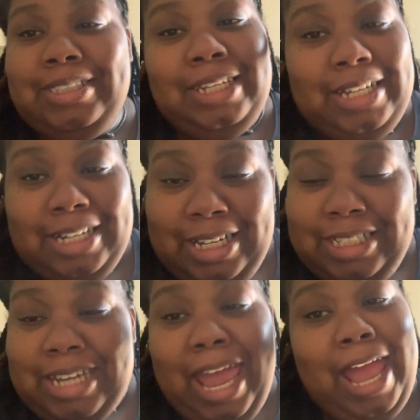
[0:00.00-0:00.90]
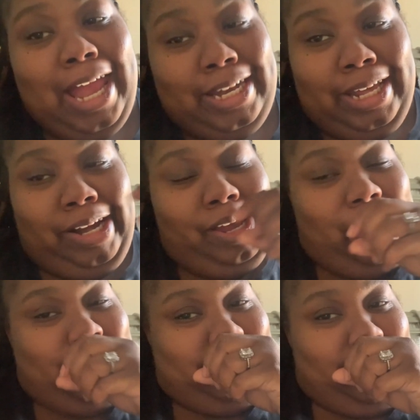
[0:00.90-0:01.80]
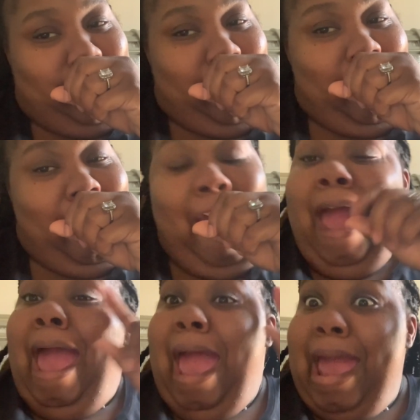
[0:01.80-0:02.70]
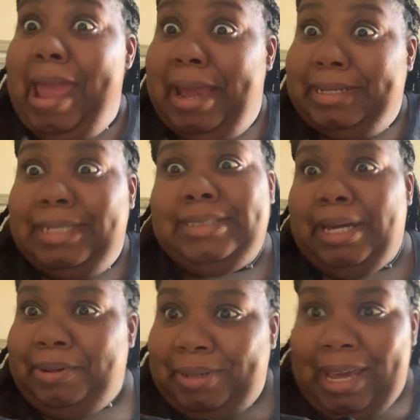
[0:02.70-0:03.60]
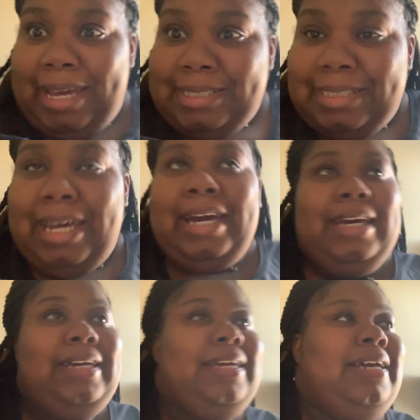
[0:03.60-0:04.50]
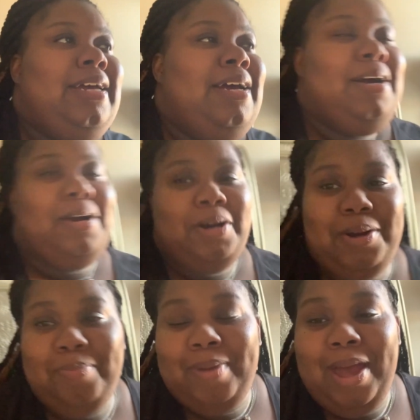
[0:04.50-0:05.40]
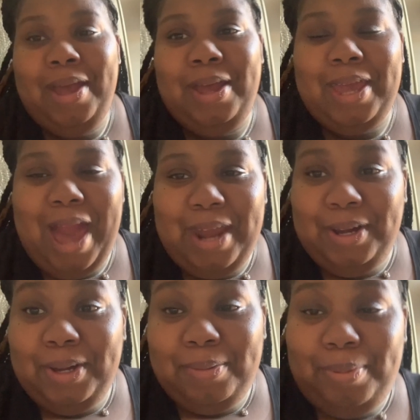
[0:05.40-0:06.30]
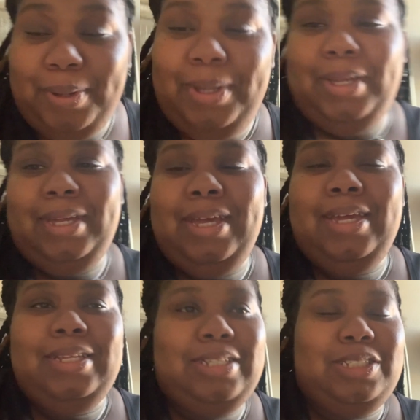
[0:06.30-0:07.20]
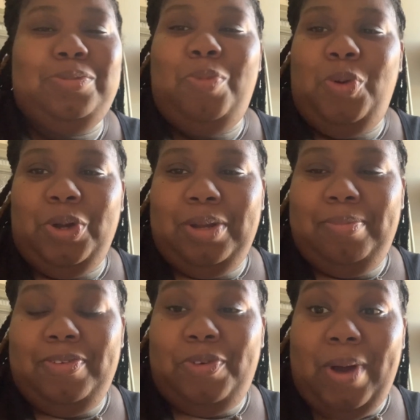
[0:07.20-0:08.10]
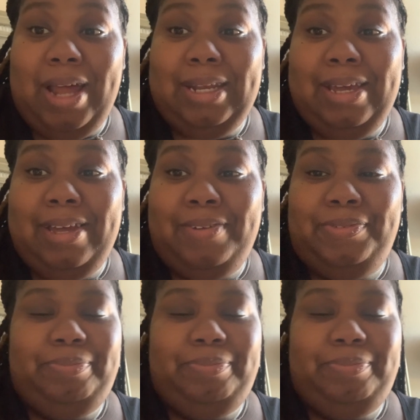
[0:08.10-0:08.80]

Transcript: lunch, and dinner yesterday and dessert last night. Um, got up this morning before I left.